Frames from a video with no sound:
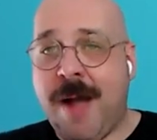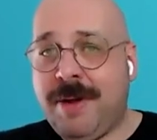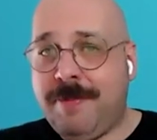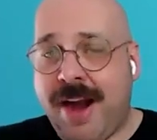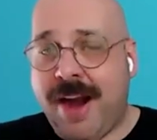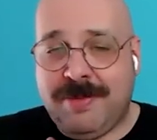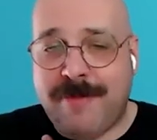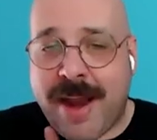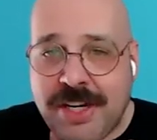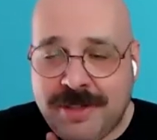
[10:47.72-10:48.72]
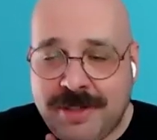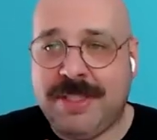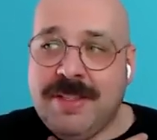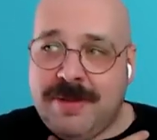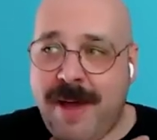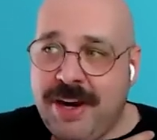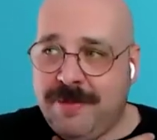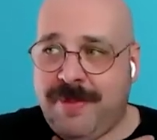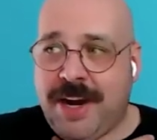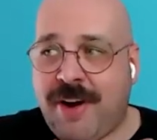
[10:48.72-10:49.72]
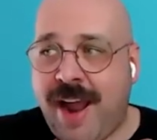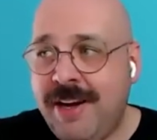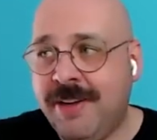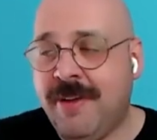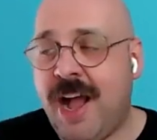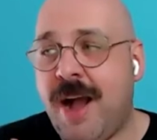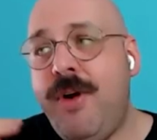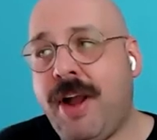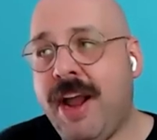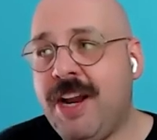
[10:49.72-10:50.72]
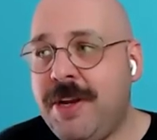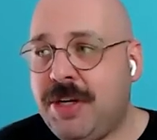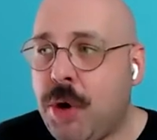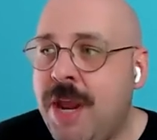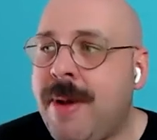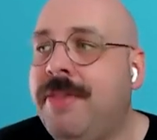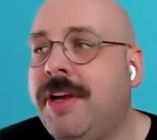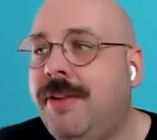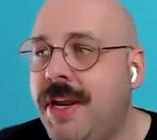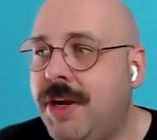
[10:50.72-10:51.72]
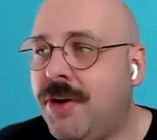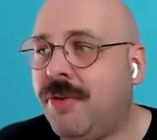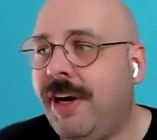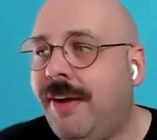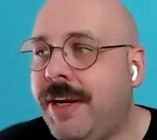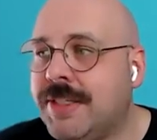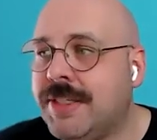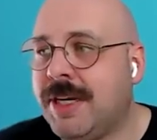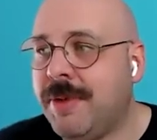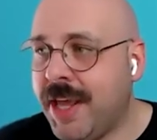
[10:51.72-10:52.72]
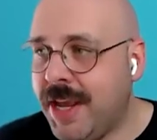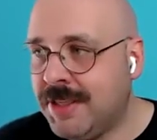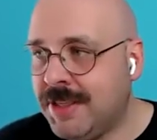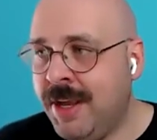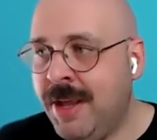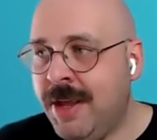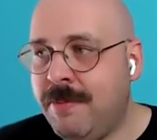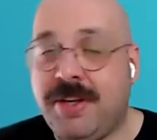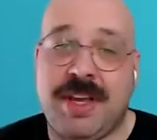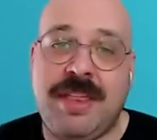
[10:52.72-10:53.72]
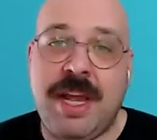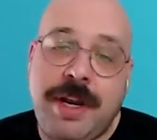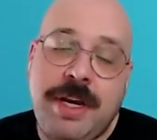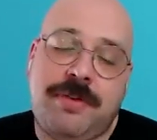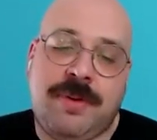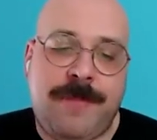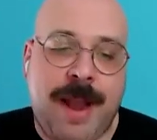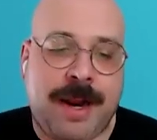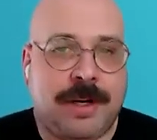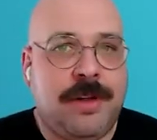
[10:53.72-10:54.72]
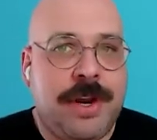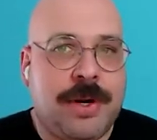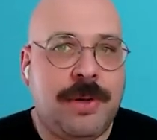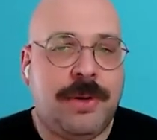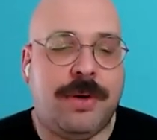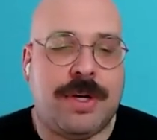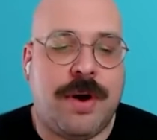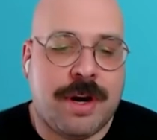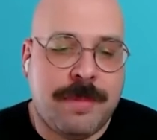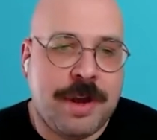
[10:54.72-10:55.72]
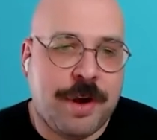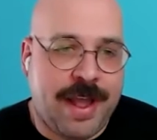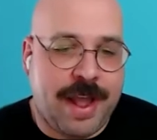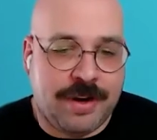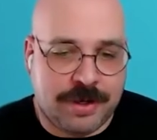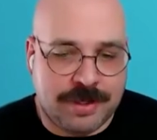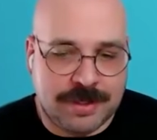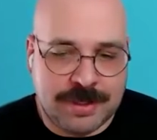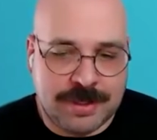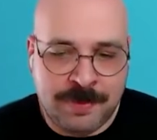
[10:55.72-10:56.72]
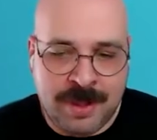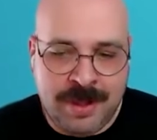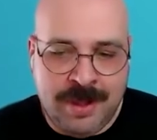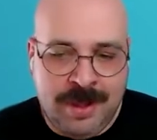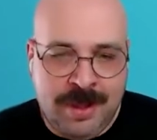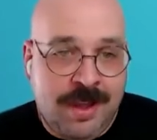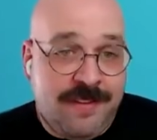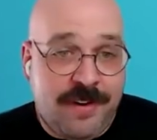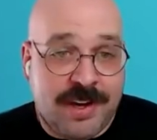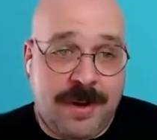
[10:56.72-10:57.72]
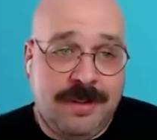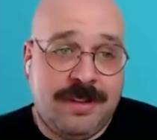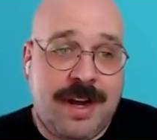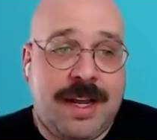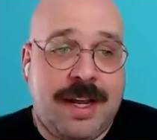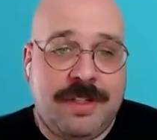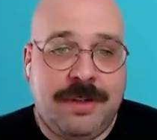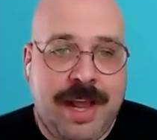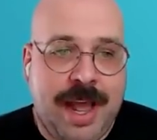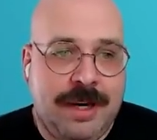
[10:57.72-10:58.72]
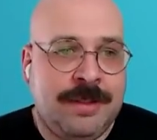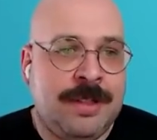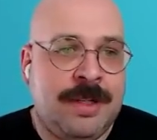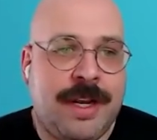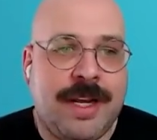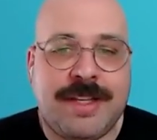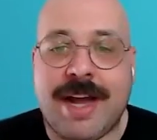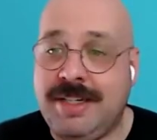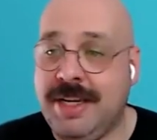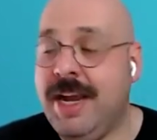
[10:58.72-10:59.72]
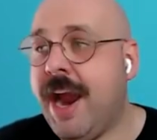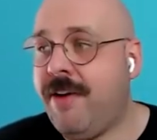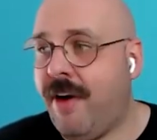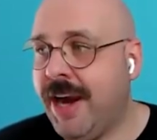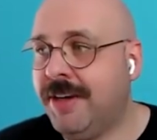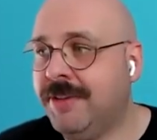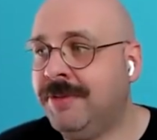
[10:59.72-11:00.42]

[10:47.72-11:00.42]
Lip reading: I'm a practice manager, business manager by trade. I'm not going to be talking about the clinical realities of some of these because I think we need to respect the clinical autonomy of our doctors. First one I love to look at is our DNA rate.